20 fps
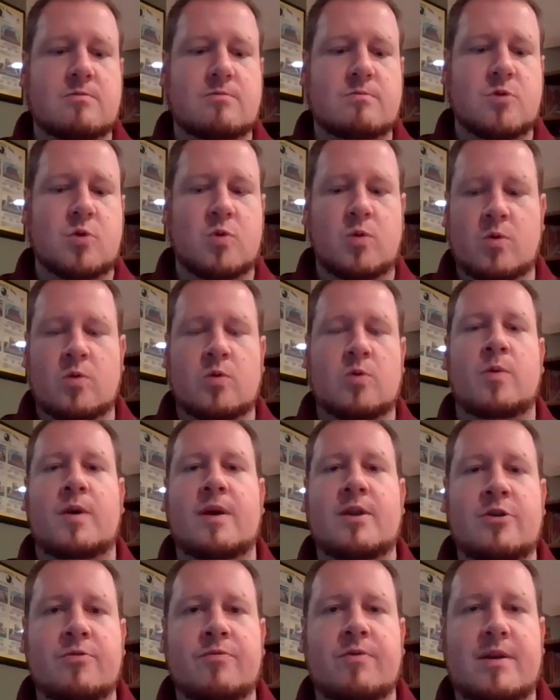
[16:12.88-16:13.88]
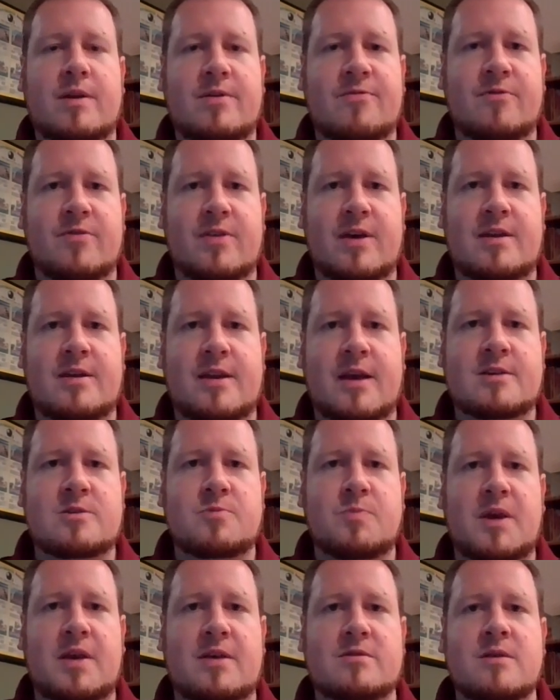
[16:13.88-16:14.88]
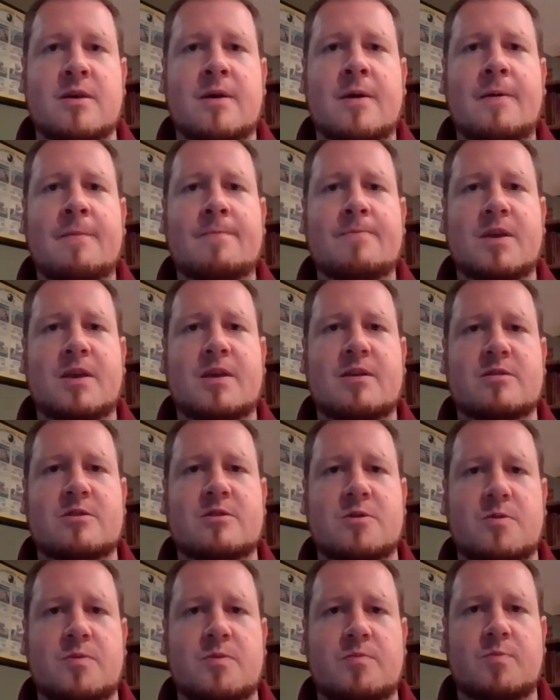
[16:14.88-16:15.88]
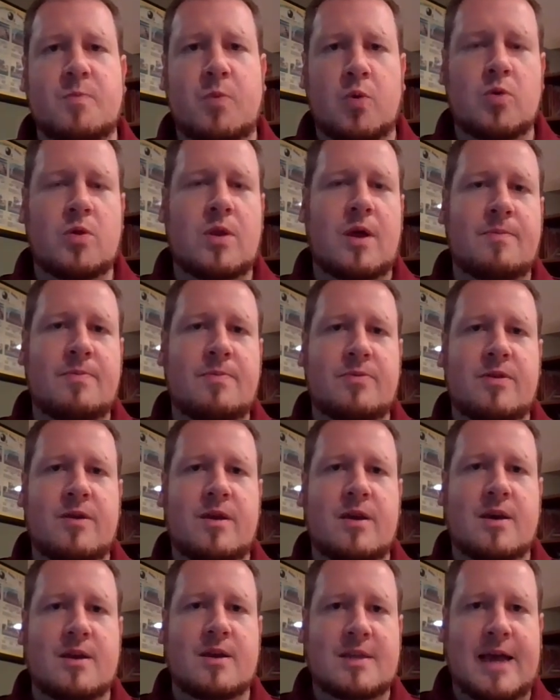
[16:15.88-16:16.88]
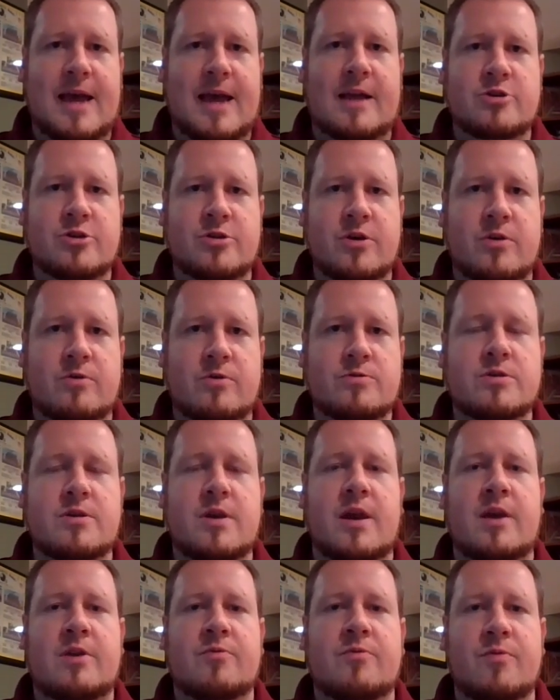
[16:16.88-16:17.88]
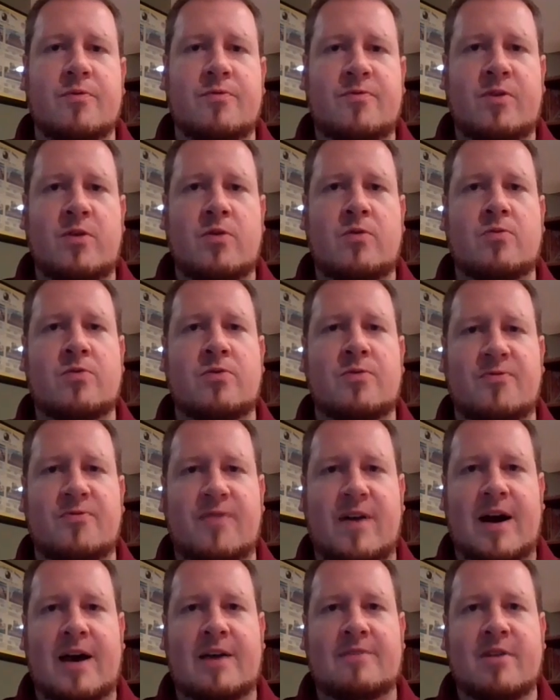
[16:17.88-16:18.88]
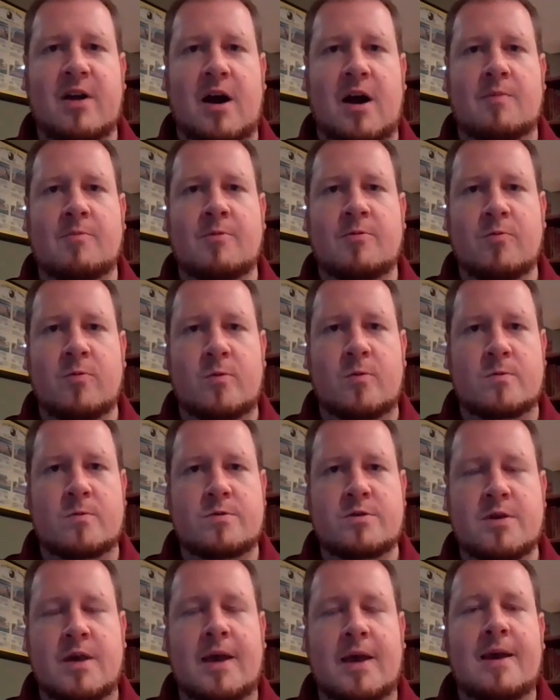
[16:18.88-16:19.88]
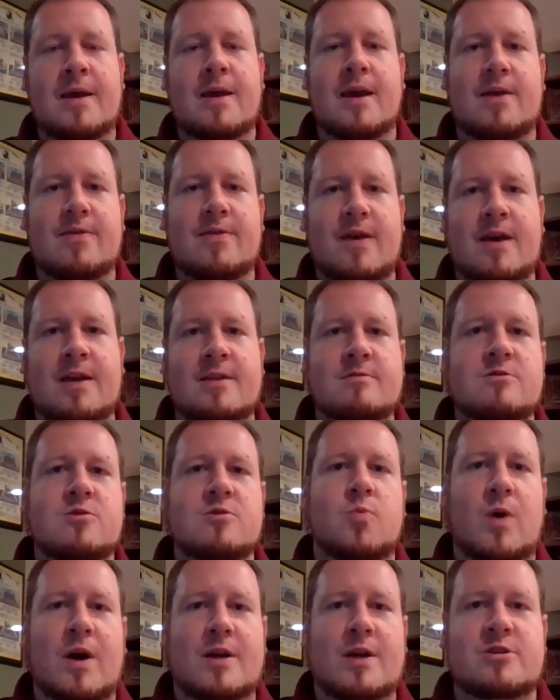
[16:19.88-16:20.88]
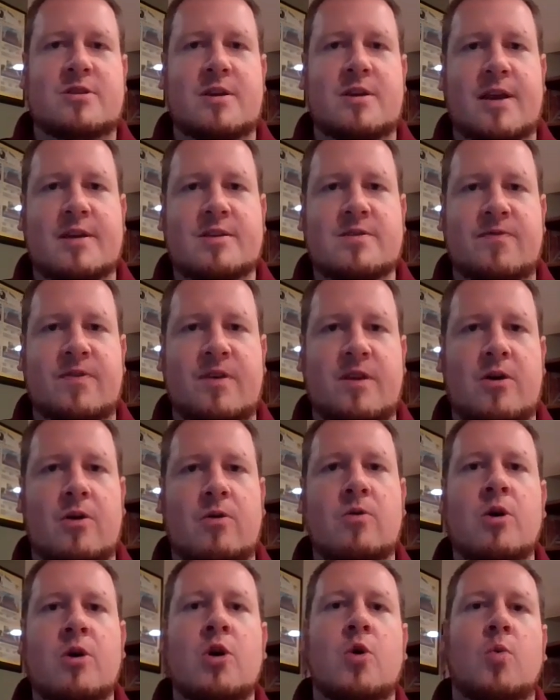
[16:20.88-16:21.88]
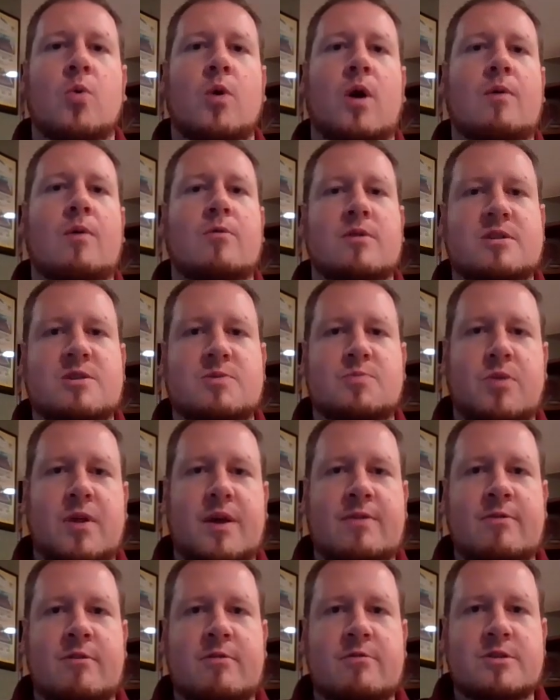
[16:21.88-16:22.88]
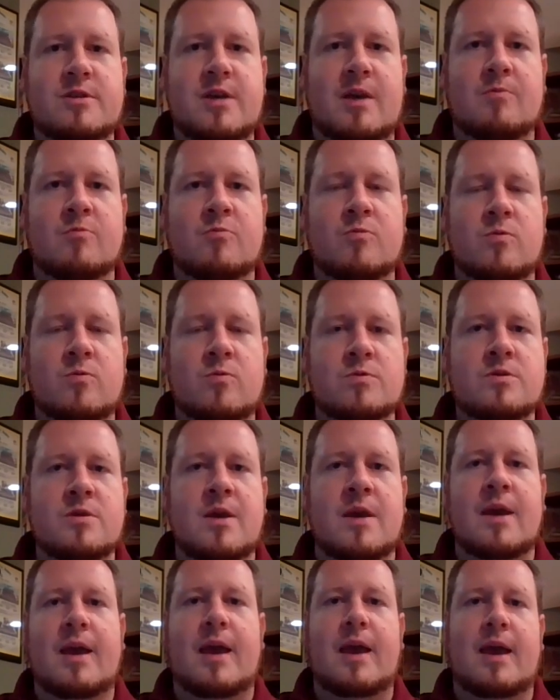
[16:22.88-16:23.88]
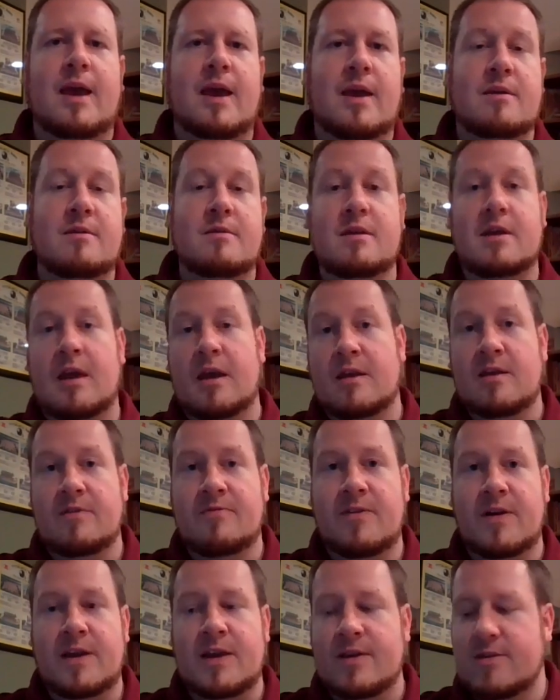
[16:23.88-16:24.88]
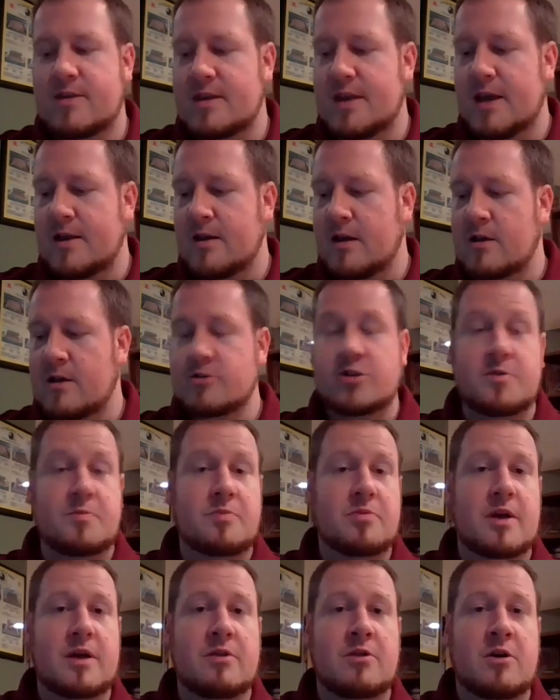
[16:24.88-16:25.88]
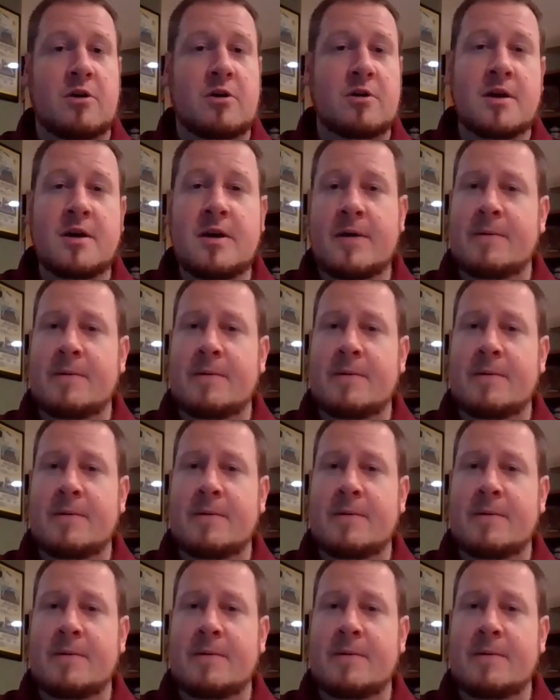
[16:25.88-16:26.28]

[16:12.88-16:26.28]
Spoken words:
or when you're ready for that next piece, is to pull up the attached notes and review the 5 comma rules, and then to watch the next video where I will explain those same rules. And again, if I can get the technology to play along,